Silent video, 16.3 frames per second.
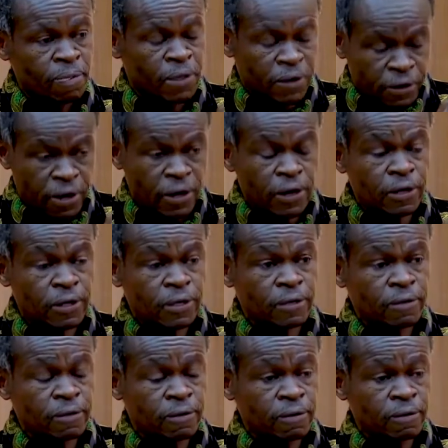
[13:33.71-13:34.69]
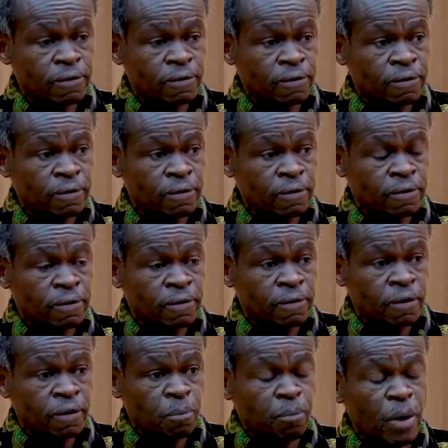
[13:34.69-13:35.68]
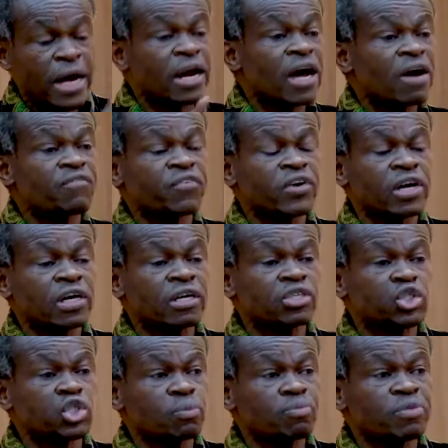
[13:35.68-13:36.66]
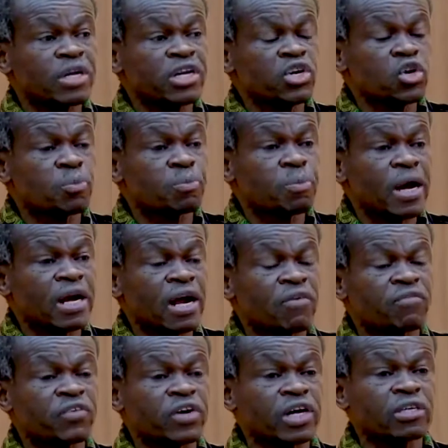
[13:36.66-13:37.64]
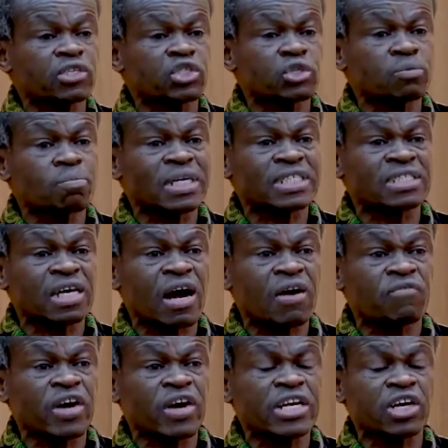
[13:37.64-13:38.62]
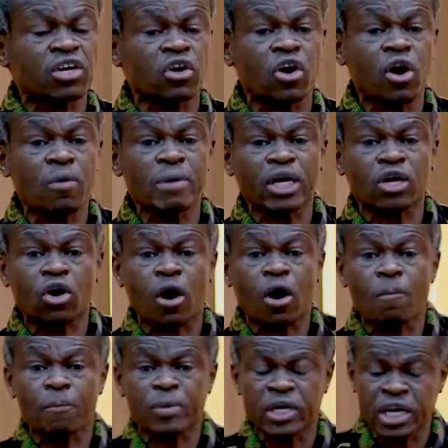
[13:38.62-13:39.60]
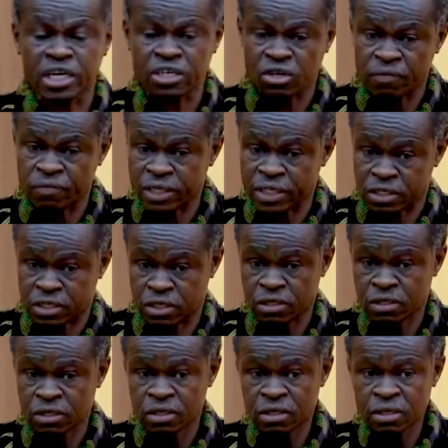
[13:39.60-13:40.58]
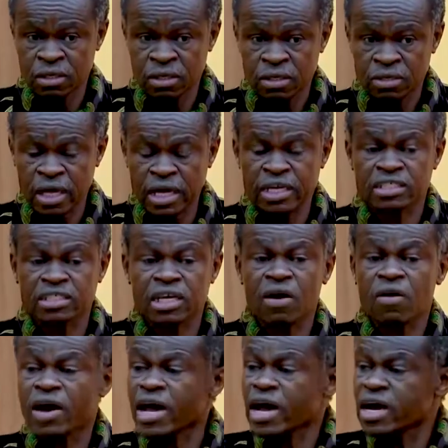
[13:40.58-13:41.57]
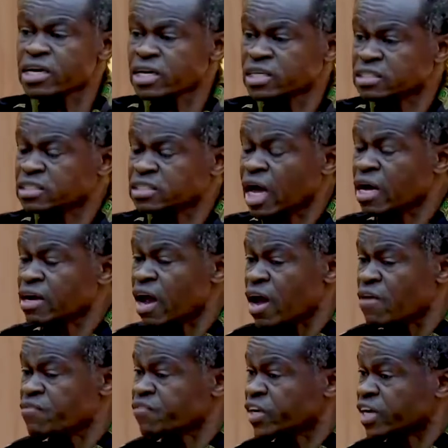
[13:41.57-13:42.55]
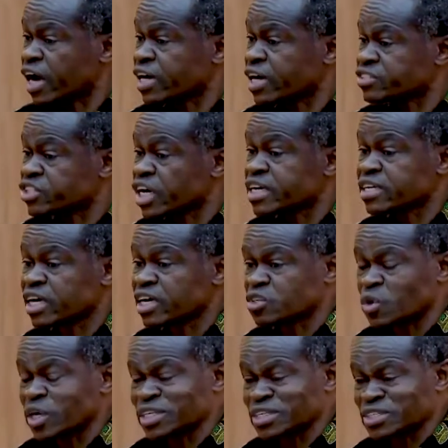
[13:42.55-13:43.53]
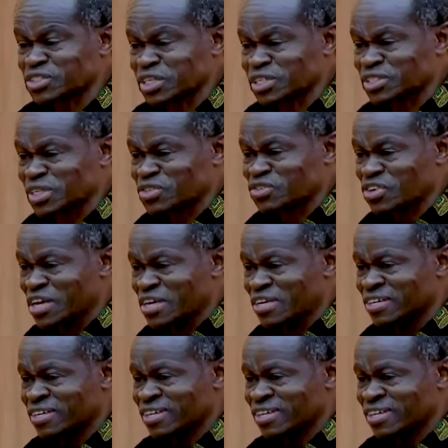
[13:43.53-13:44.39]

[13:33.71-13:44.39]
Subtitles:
You know, Pan-Africanism, the new Pan-Africanism must have an economic component of it. That is how I understand Africa Agenda 2063.